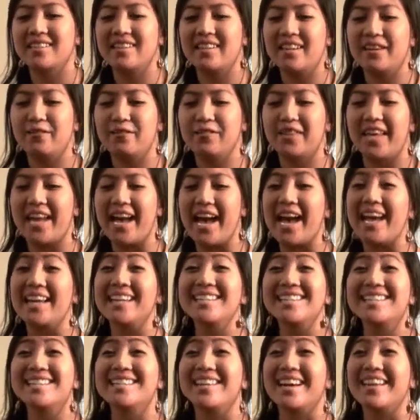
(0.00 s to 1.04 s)
if they
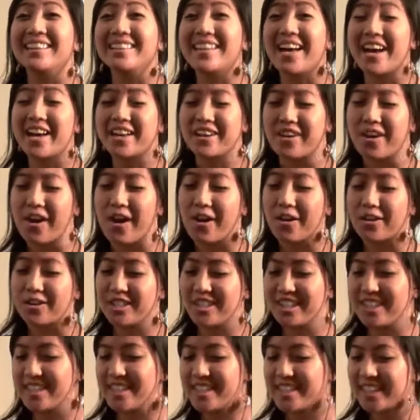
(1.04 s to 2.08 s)
hadn't done that
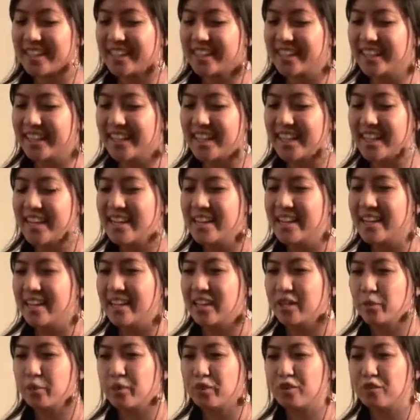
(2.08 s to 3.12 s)
artistically,
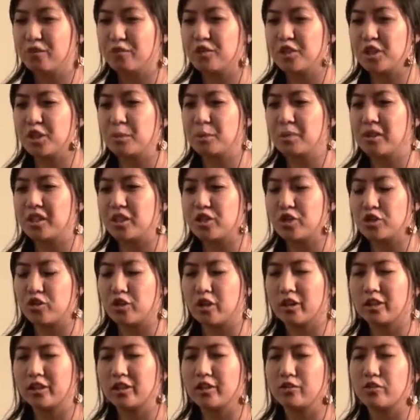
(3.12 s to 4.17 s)
it would have just been a
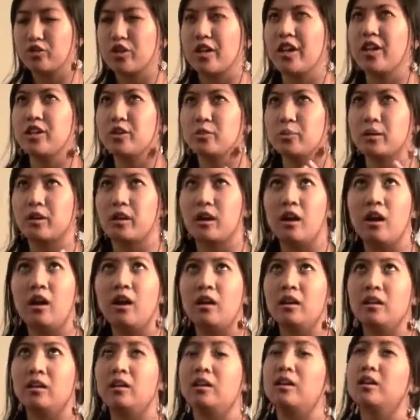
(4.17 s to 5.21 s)
struggle of trying to
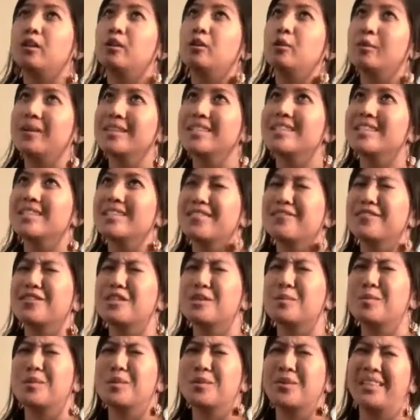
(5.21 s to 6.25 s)
recall oh, what's the
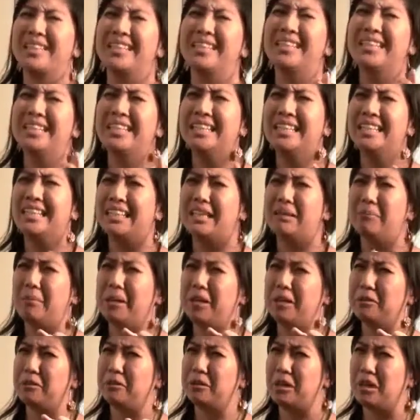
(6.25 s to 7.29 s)
difference between a
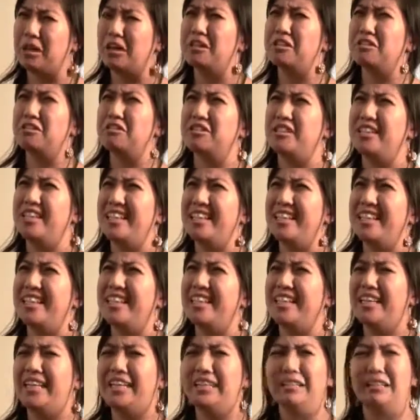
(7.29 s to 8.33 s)

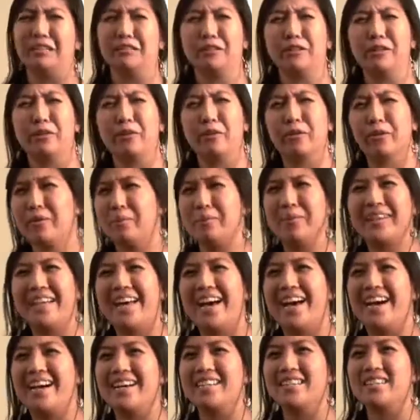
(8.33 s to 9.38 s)
mitochondria and a
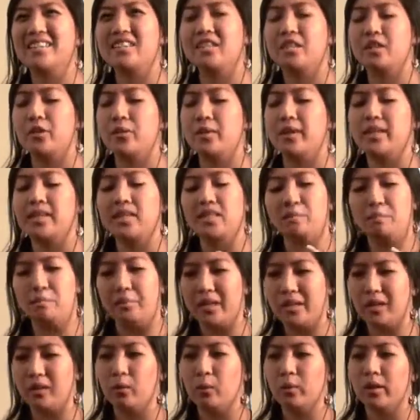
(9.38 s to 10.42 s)
chloroplast, you know, and these
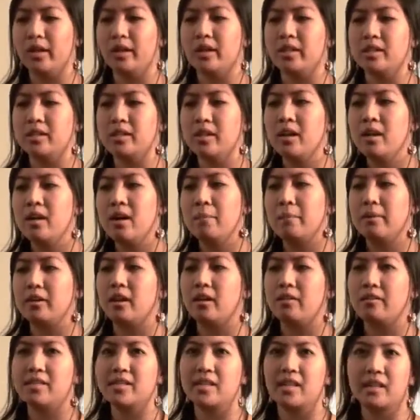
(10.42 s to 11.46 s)
big words. But
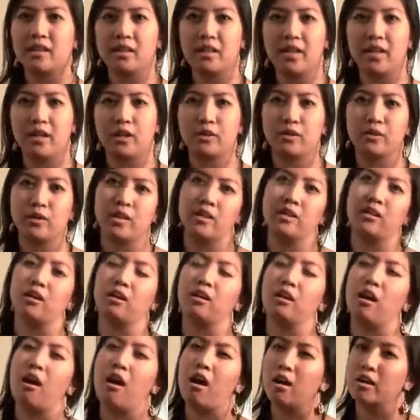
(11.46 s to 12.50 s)
all of a sudden, it created a
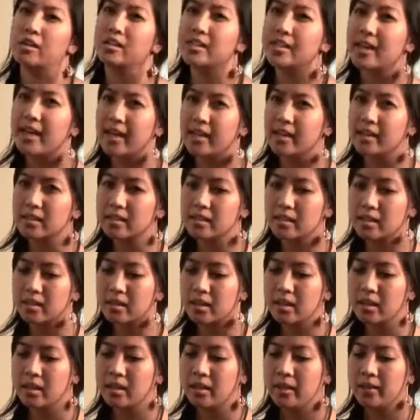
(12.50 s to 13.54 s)
context